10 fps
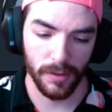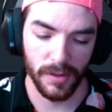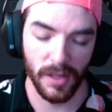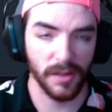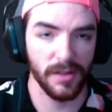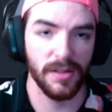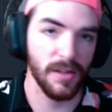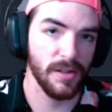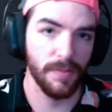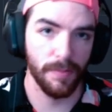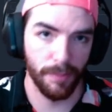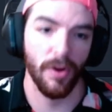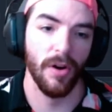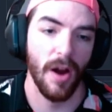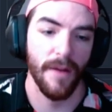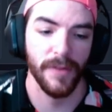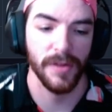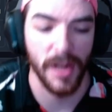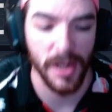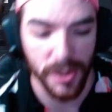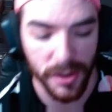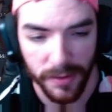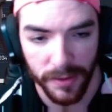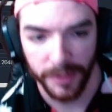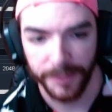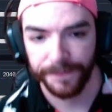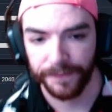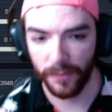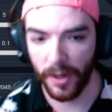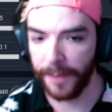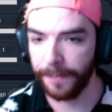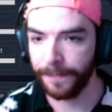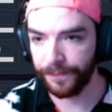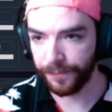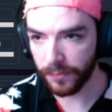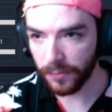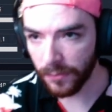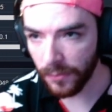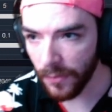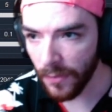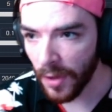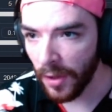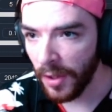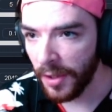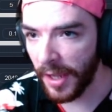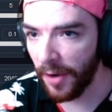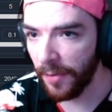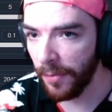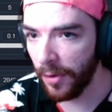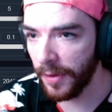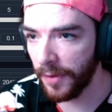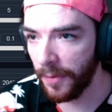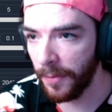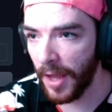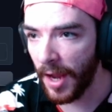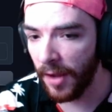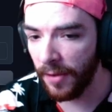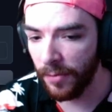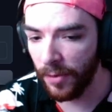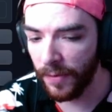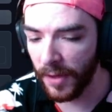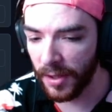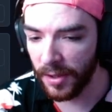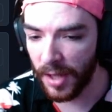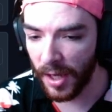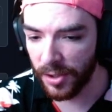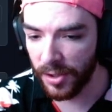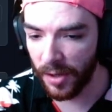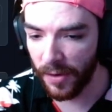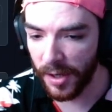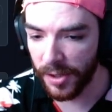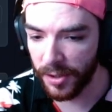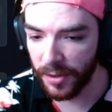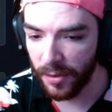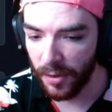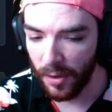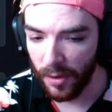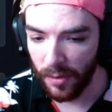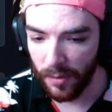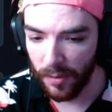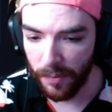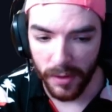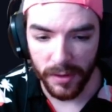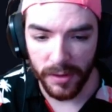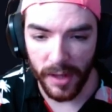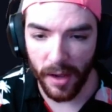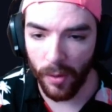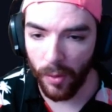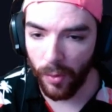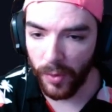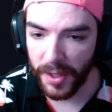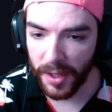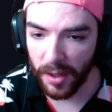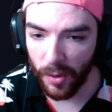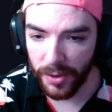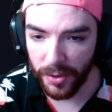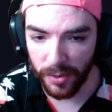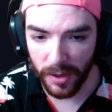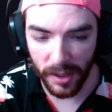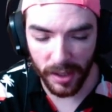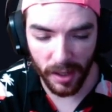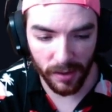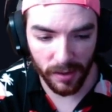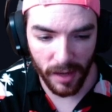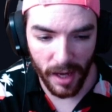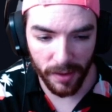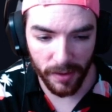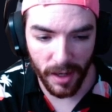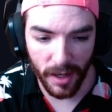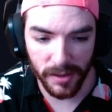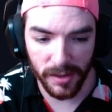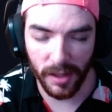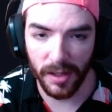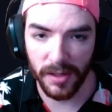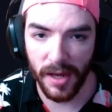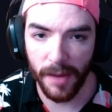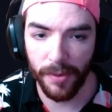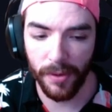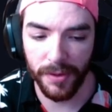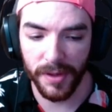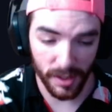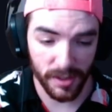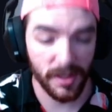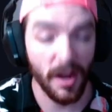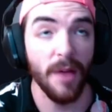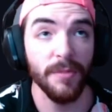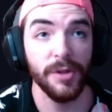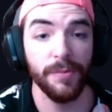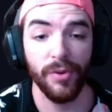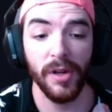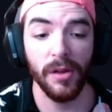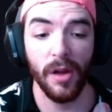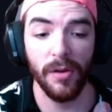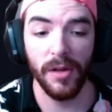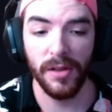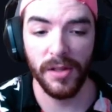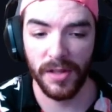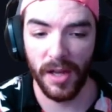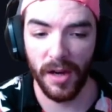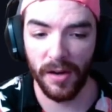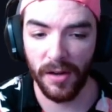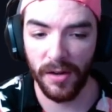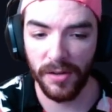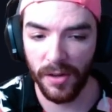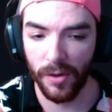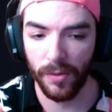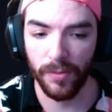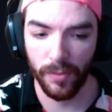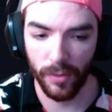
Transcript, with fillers: sentences per conversation, right? Now, moving from that, moving into the text generation, now we can go into the character gallery and select example. This comes preloaded, this character, so